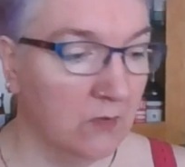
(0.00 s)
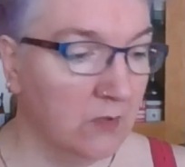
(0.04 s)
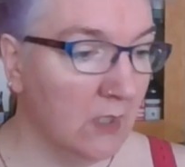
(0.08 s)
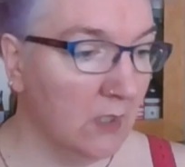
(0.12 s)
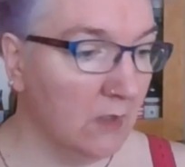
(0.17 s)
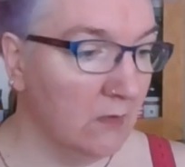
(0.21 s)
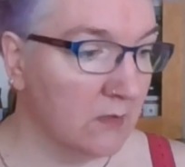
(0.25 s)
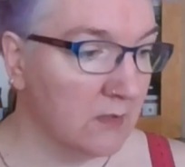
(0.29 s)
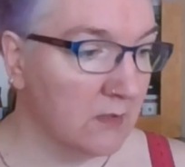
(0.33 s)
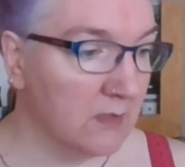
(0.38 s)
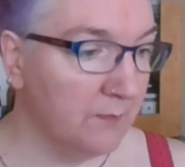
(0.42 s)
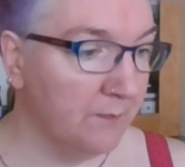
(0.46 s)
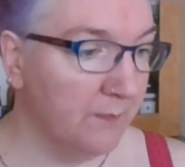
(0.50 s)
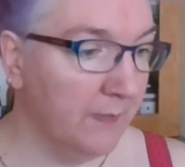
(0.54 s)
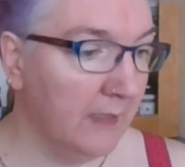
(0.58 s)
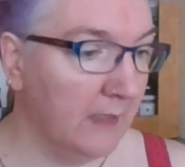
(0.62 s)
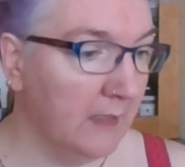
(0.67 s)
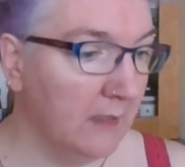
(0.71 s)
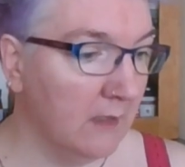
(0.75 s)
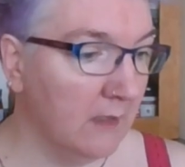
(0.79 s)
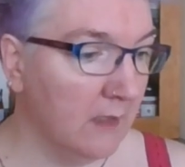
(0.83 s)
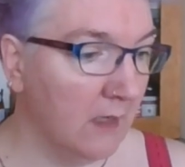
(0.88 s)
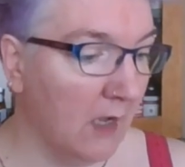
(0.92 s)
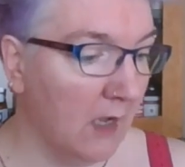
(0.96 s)
one single
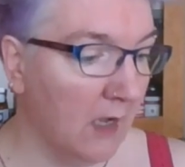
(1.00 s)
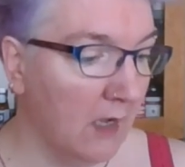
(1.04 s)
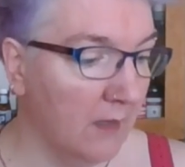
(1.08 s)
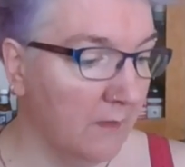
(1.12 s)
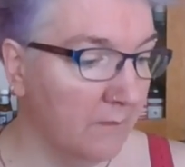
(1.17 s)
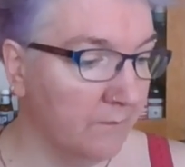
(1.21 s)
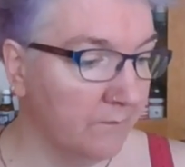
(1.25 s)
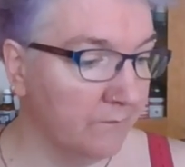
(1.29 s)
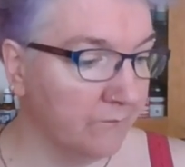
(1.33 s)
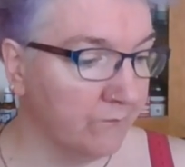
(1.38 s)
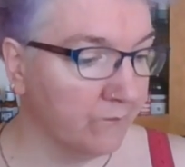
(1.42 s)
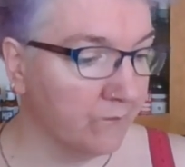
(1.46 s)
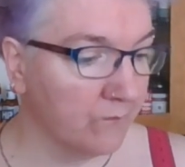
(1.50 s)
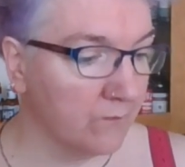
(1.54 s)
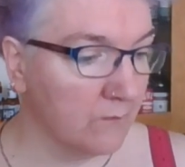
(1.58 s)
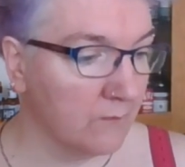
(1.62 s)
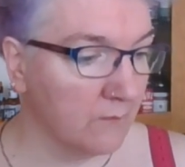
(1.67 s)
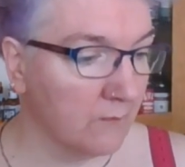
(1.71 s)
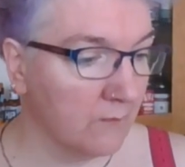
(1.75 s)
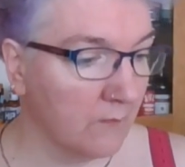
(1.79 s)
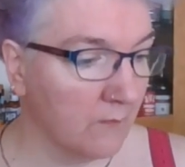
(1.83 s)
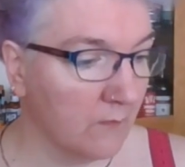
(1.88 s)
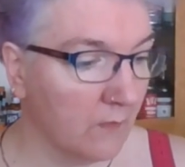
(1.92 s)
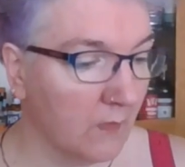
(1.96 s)
thread and then knit with that. You
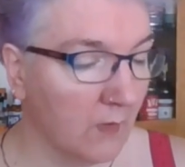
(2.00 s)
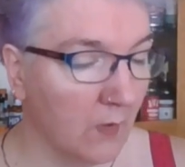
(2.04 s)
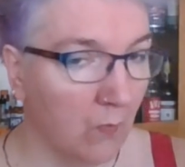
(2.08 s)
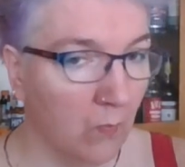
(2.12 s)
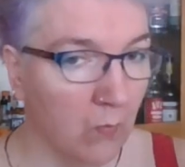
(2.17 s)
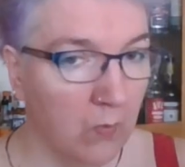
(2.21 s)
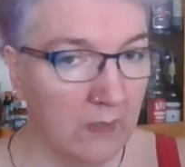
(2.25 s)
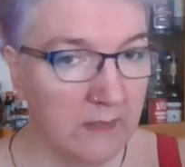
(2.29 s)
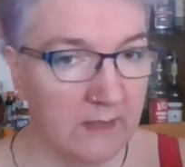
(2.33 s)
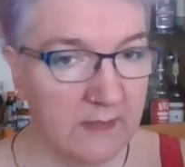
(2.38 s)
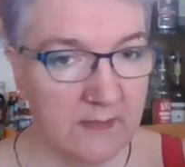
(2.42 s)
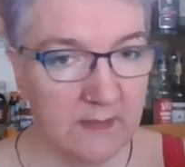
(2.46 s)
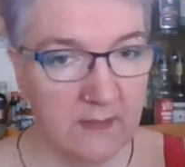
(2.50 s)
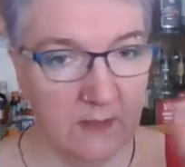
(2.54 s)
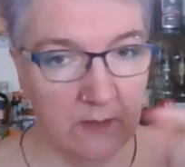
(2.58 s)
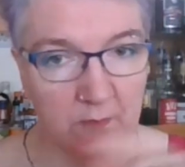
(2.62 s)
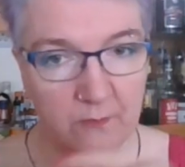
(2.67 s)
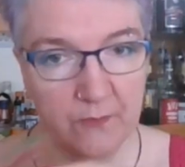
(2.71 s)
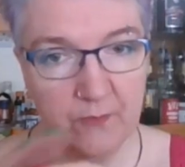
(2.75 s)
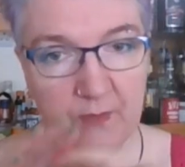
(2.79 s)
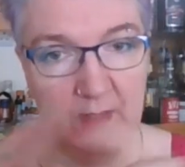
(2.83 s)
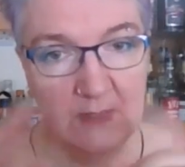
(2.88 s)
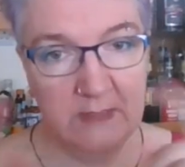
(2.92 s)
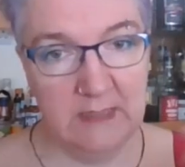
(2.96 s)
can knit with the
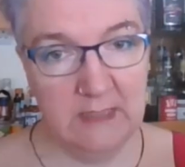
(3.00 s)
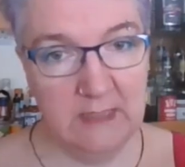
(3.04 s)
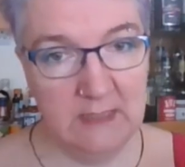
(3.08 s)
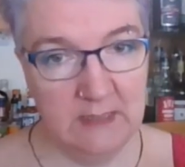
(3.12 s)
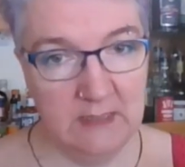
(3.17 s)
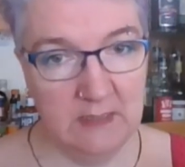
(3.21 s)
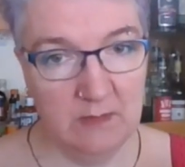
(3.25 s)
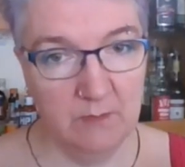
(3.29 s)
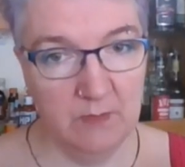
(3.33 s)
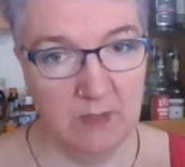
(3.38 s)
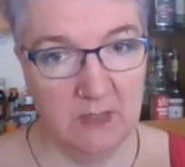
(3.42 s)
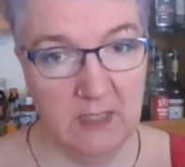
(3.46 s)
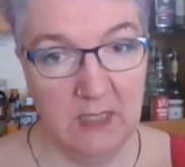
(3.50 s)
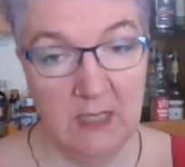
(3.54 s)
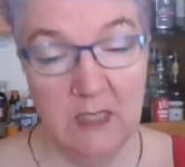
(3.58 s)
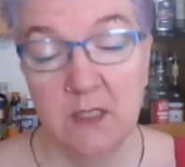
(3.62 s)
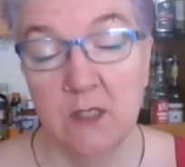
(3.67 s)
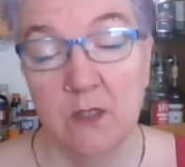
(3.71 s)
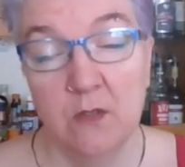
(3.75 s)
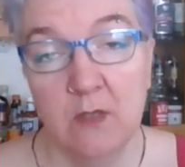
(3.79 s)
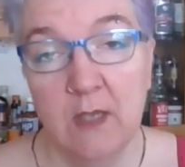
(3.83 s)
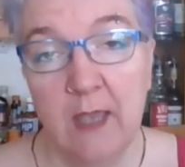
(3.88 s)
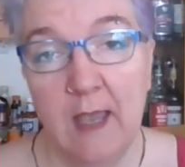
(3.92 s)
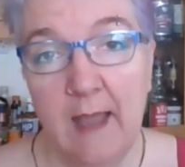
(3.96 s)
singles in the same
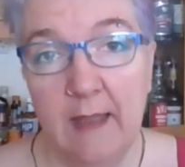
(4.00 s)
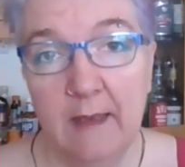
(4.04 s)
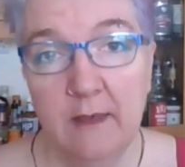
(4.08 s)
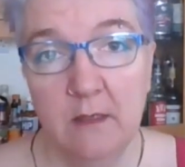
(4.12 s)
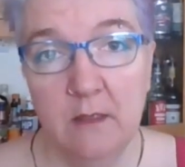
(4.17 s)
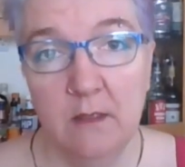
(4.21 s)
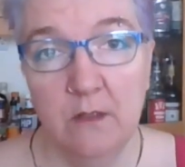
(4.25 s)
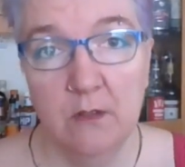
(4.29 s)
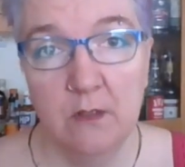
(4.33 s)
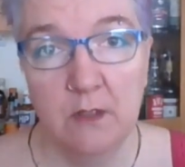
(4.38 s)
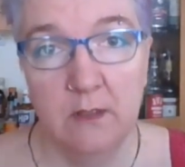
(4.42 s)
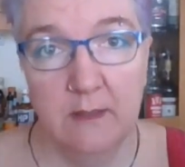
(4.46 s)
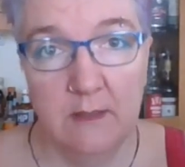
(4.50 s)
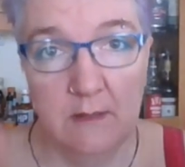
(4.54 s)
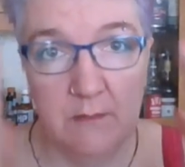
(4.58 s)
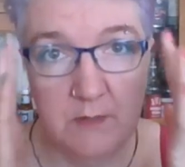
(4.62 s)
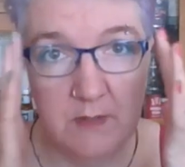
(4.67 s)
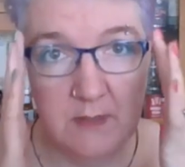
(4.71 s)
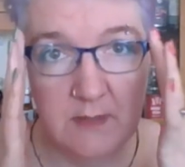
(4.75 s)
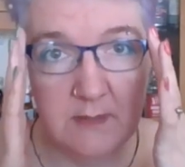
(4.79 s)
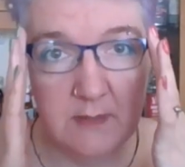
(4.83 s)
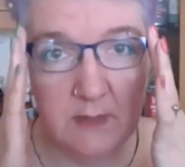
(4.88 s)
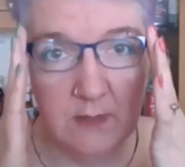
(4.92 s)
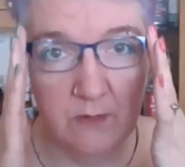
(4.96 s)
way as you can knit with the singles
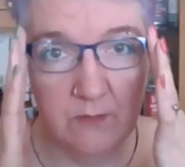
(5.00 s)
yarn.